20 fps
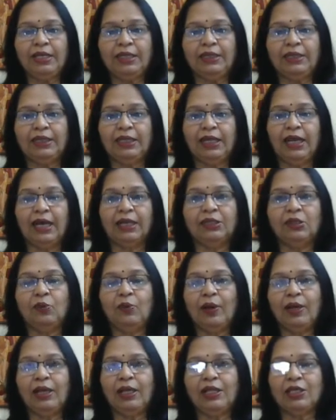The other
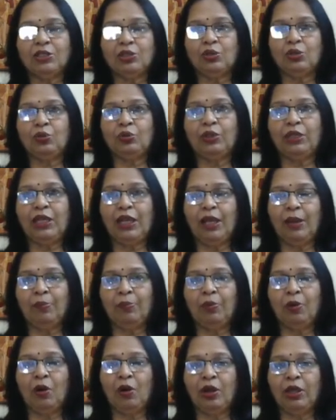one is through the
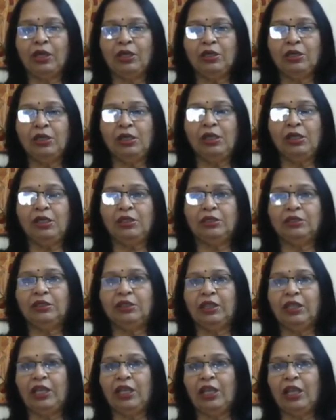employer,
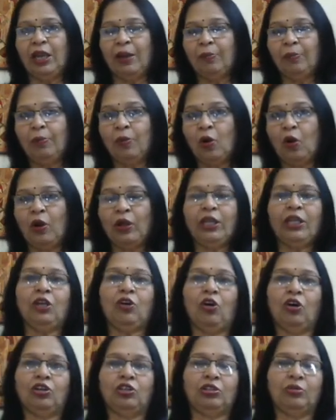the employee
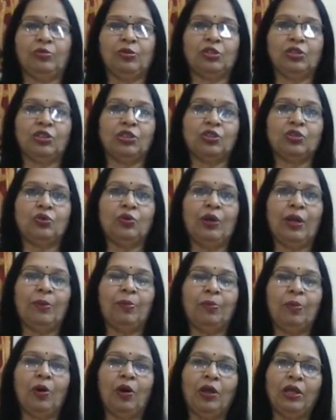contribution. So
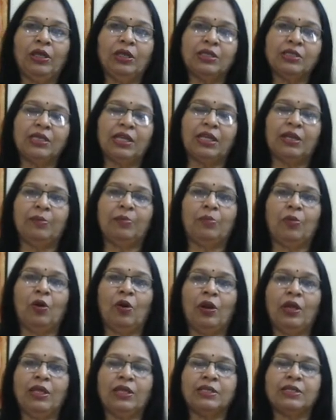employers and
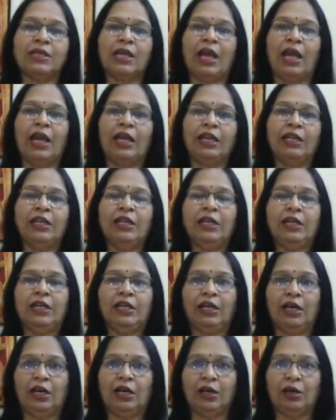employees and
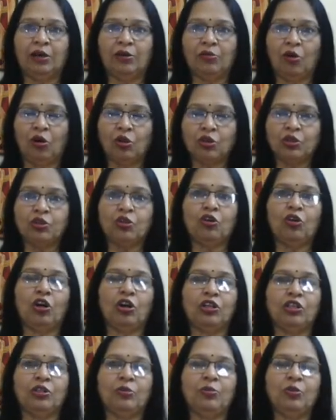also
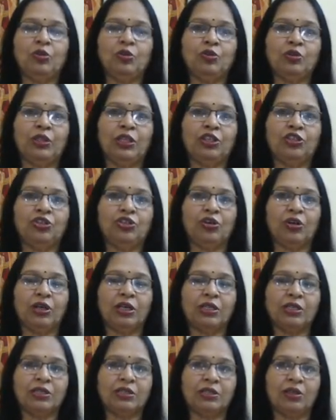contribute to the
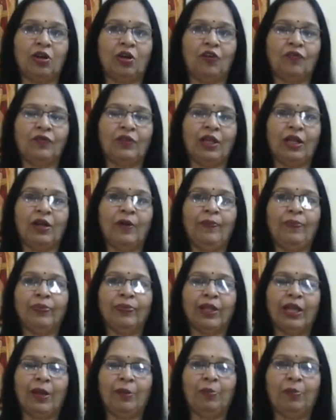insurance of the
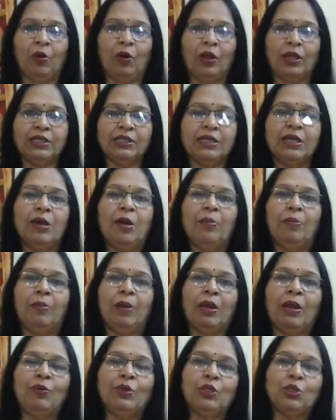employees,
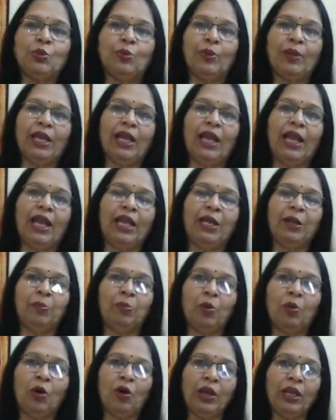by which way an
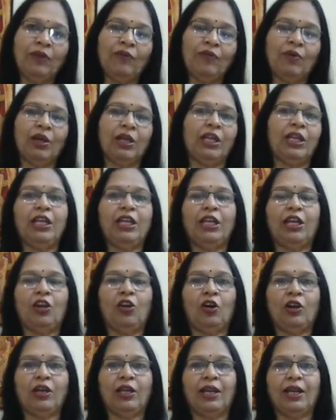employee working in an
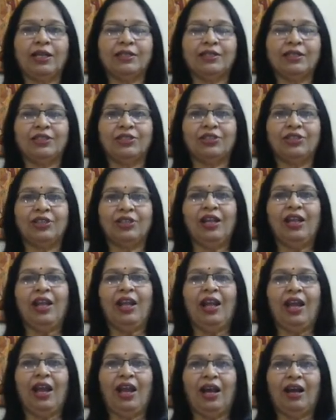organization
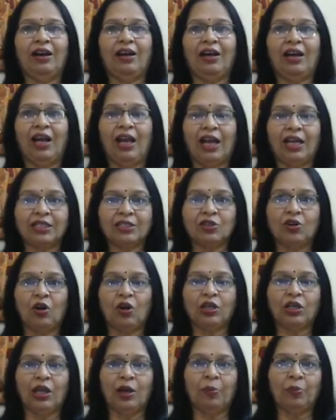has
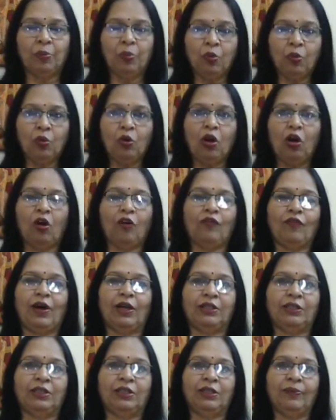got a pool of
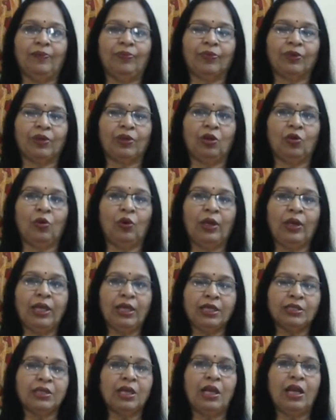other
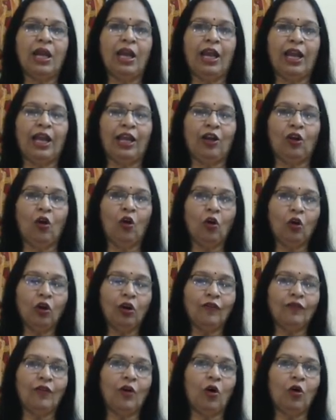colleagues, and all
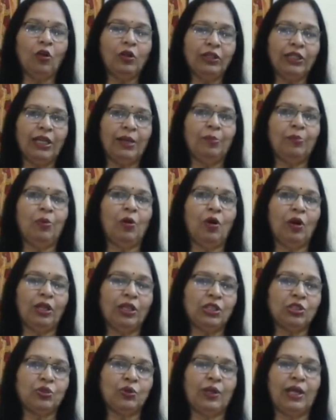the
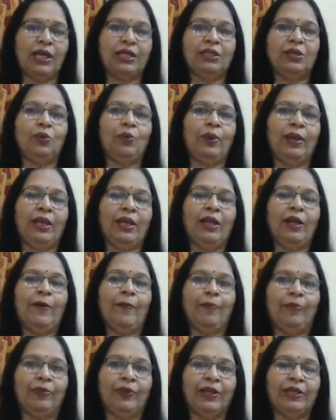employees together, when
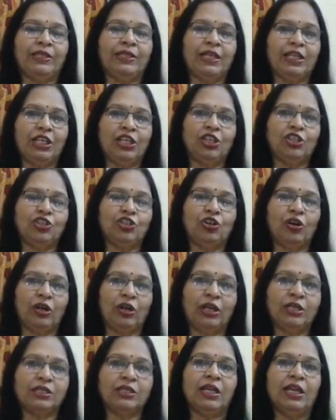they take
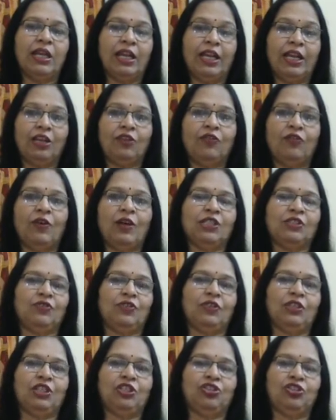insurance, it works for
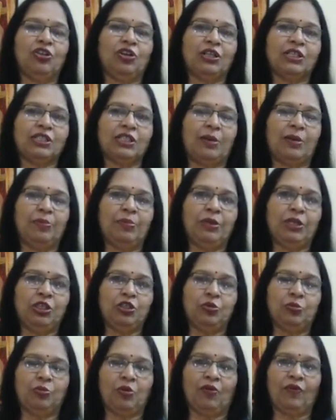the insurance company
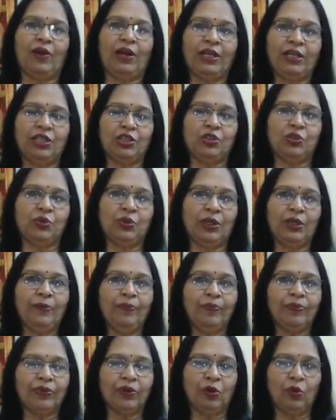to provide it to the
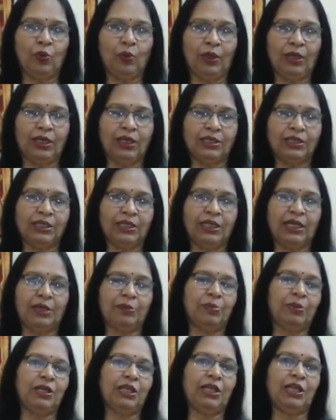workers in that
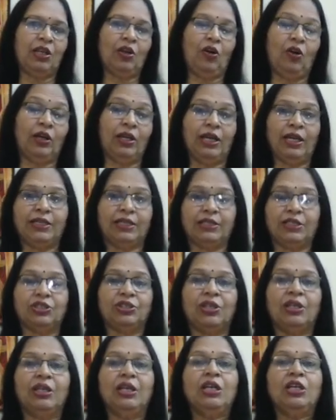particular organization.
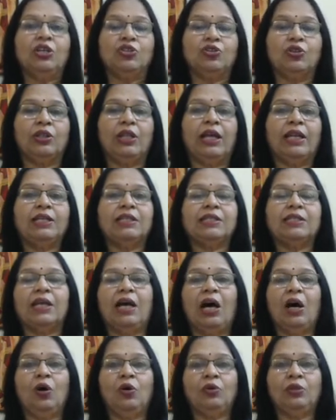So that is
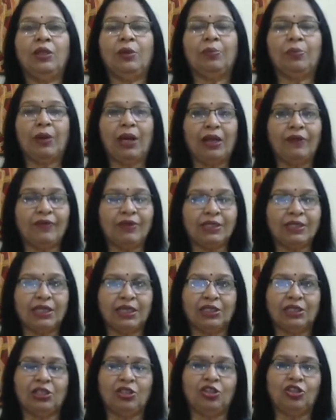how the private
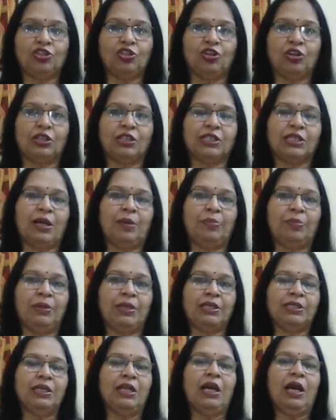sector insurance
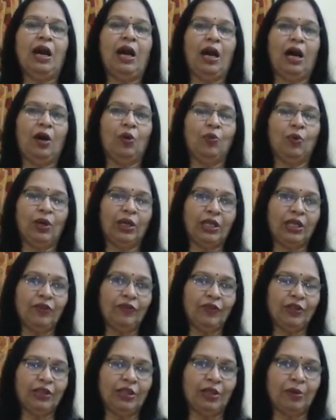companies are working
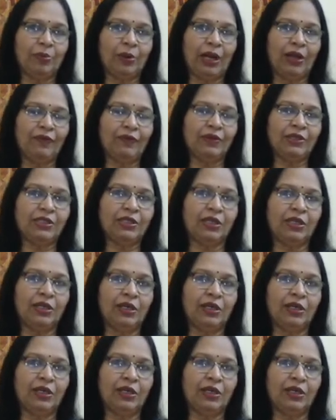with the private